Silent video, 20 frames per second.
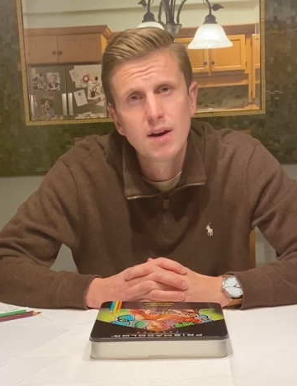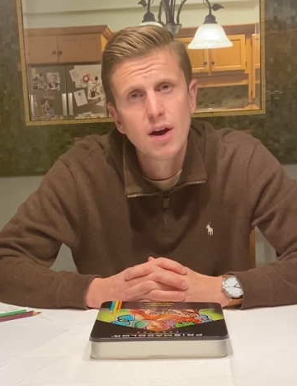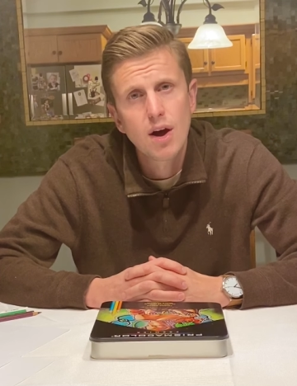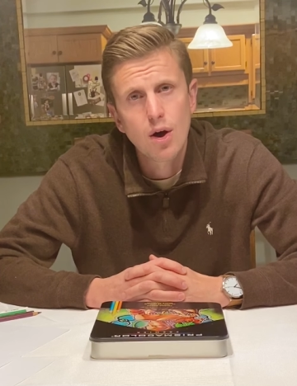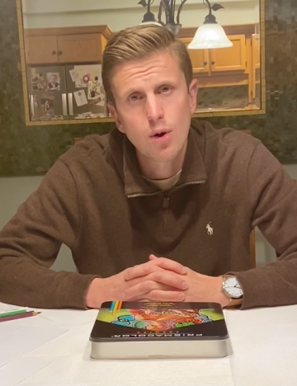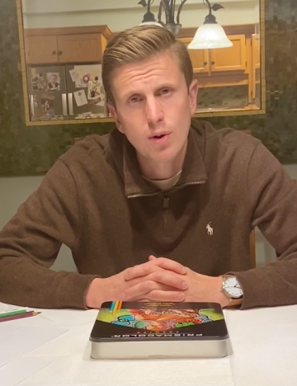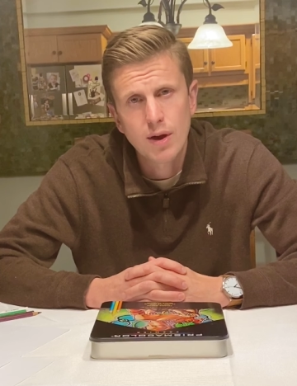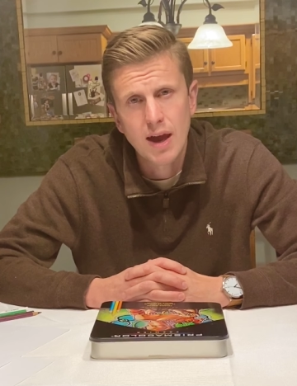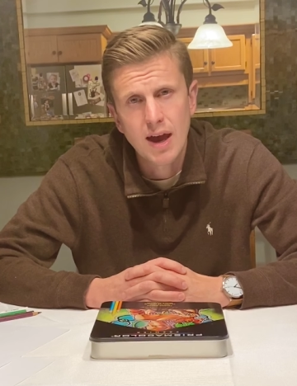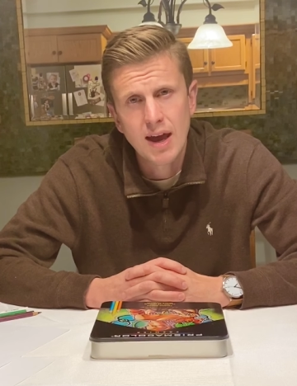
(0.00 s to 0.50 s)

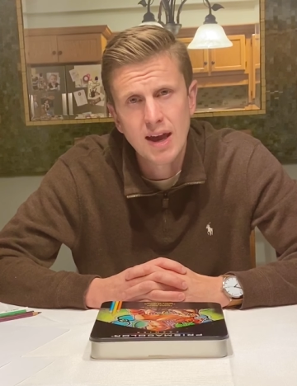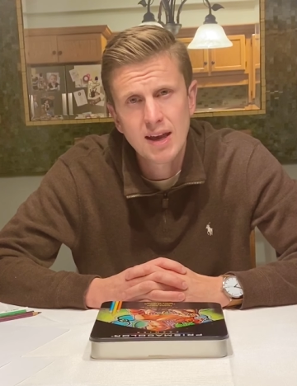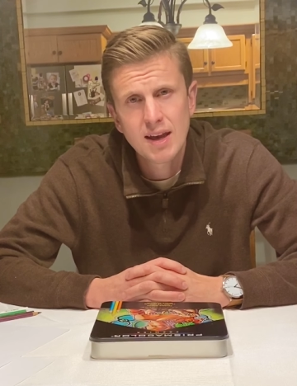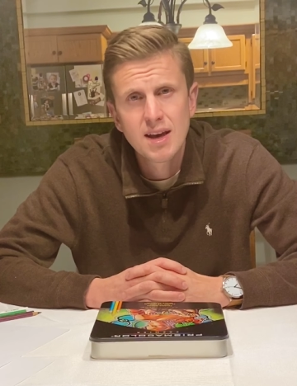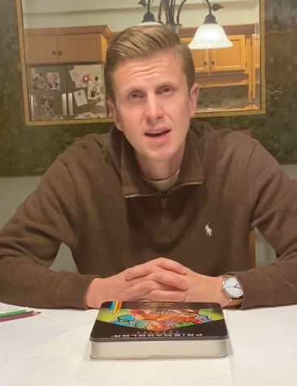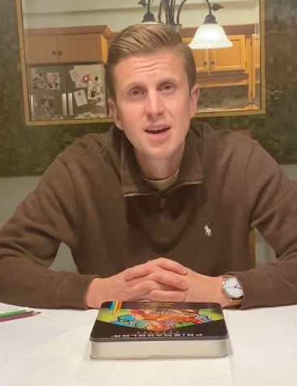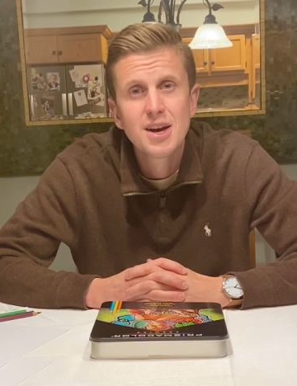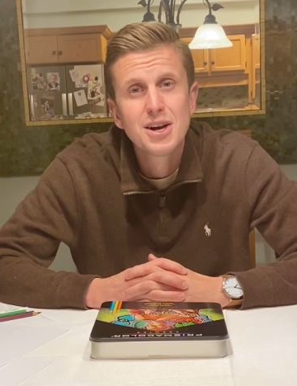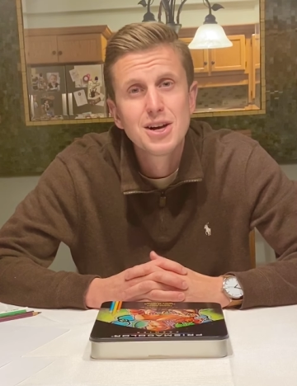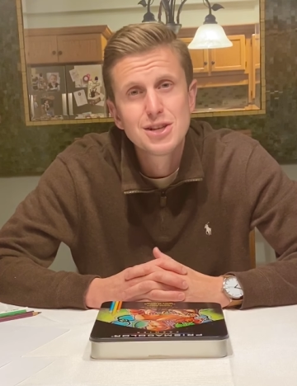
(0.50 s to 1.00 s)

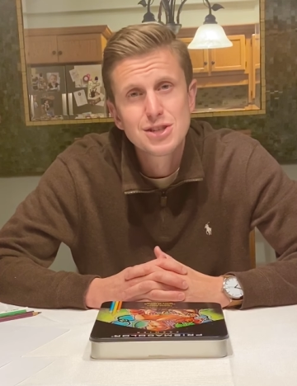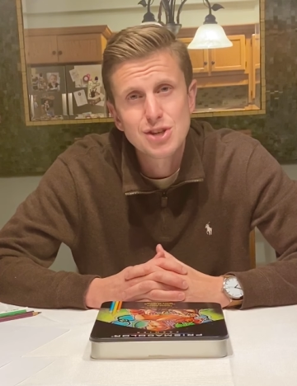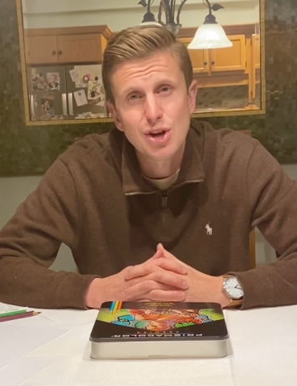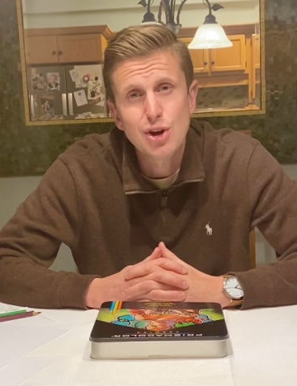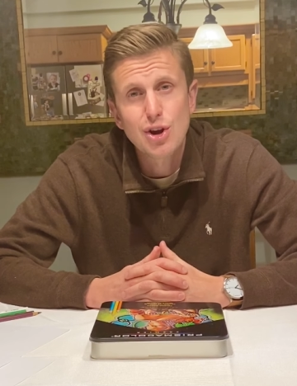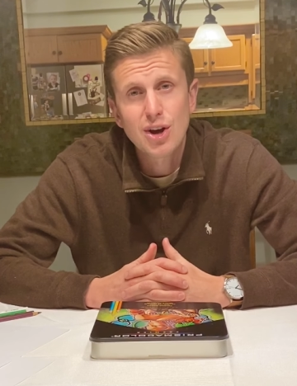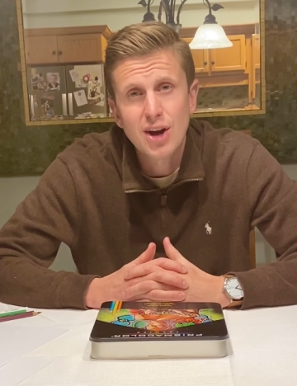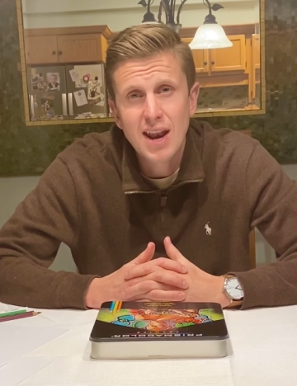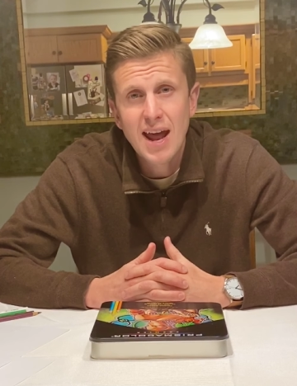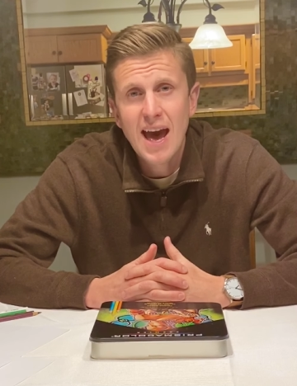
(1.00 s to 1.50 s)
Okay? So
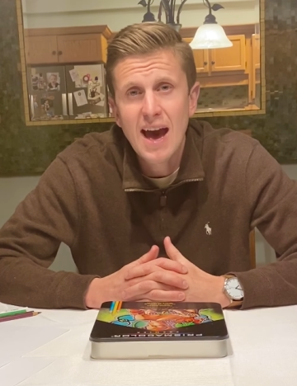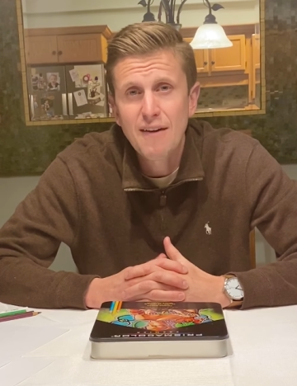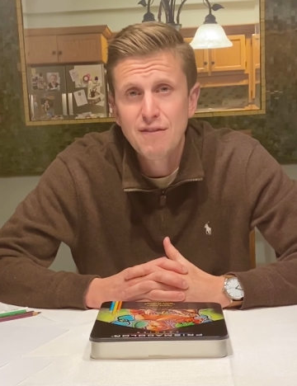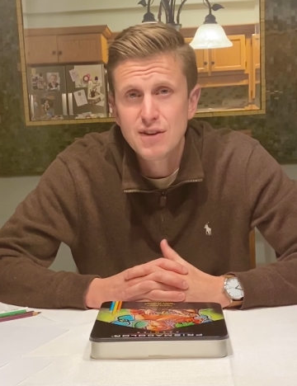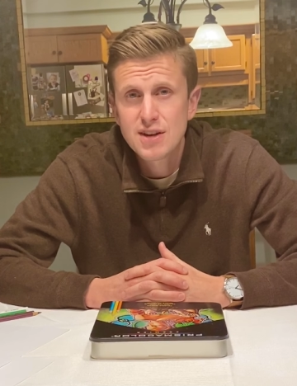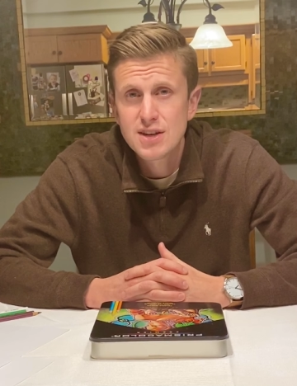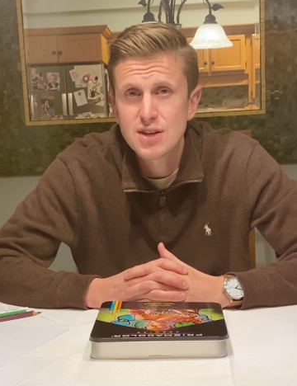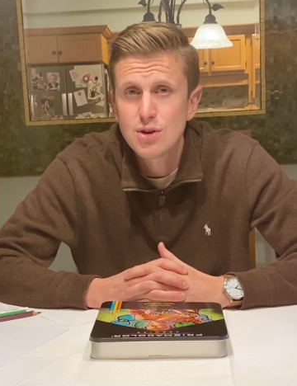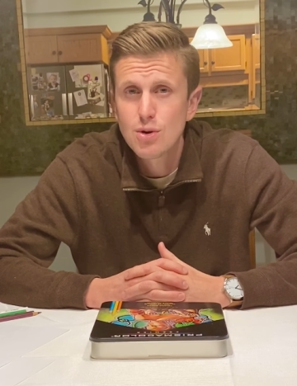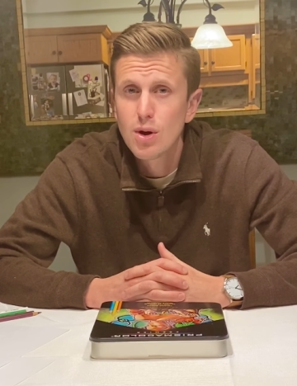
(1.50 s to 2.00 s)
you're going to
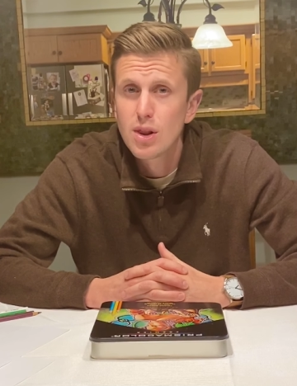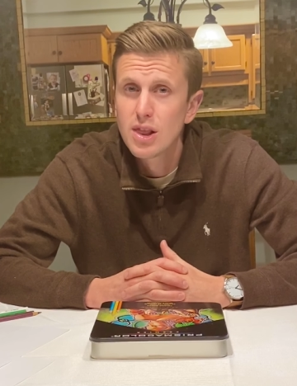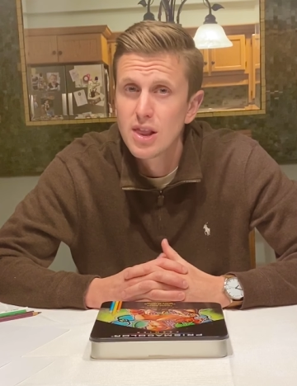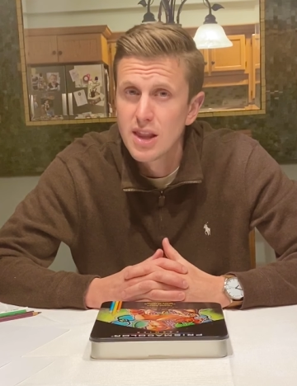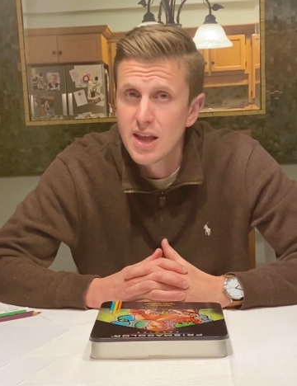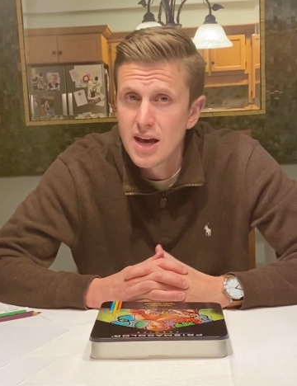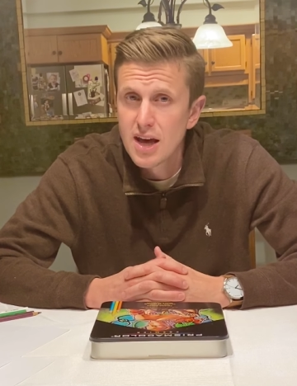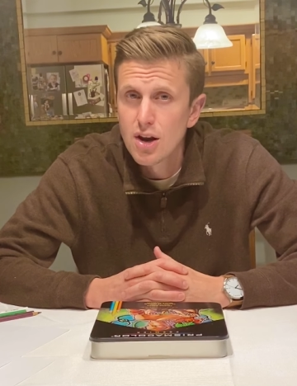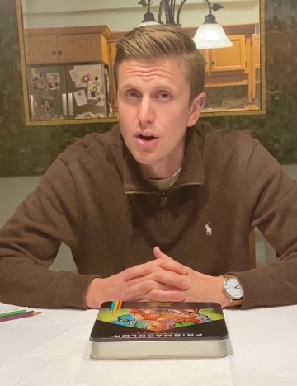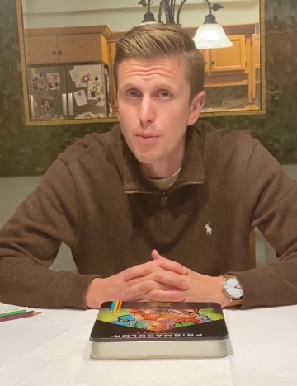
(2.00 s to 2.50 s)
have to do a
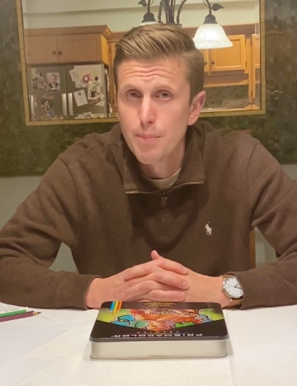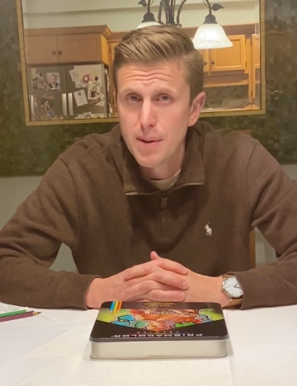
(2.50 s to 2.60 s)
little